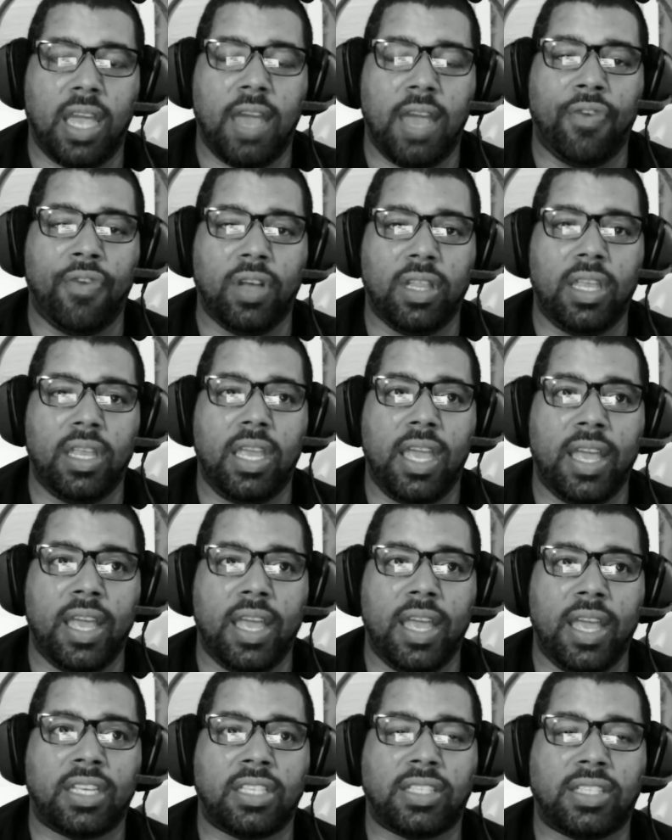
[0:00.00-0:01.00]
It really
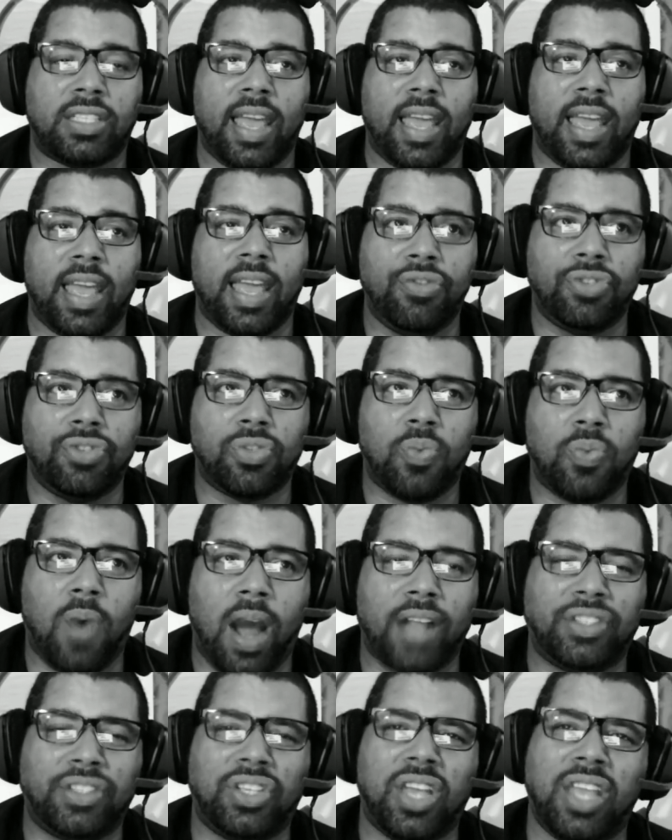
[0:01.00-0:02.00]
is, because like you just
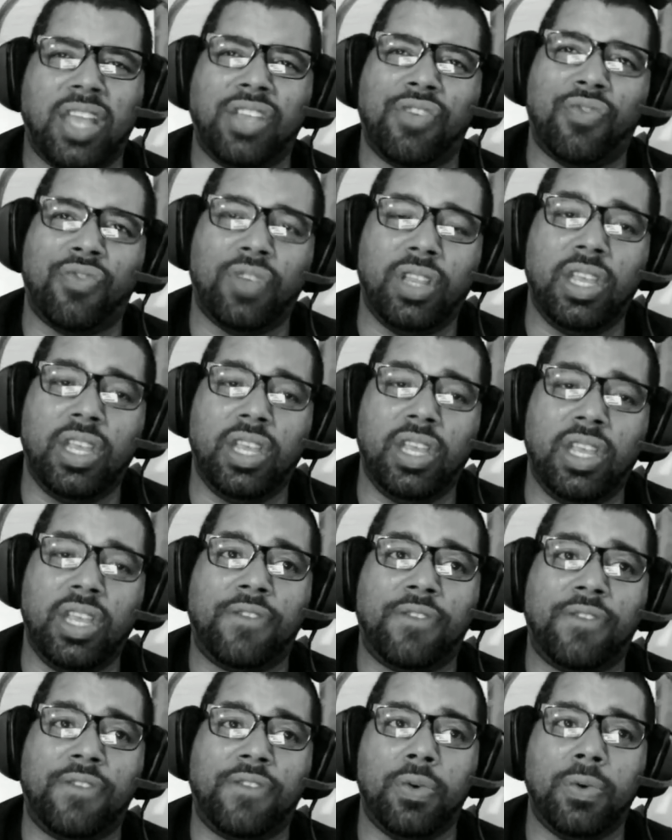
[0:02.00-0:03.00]
watch it and you're really
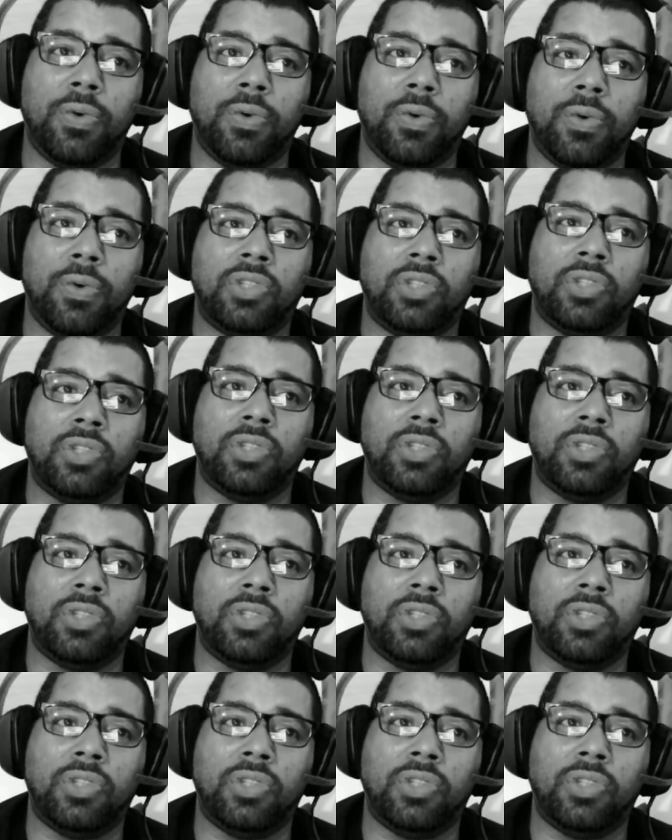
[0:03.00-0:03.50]
confused.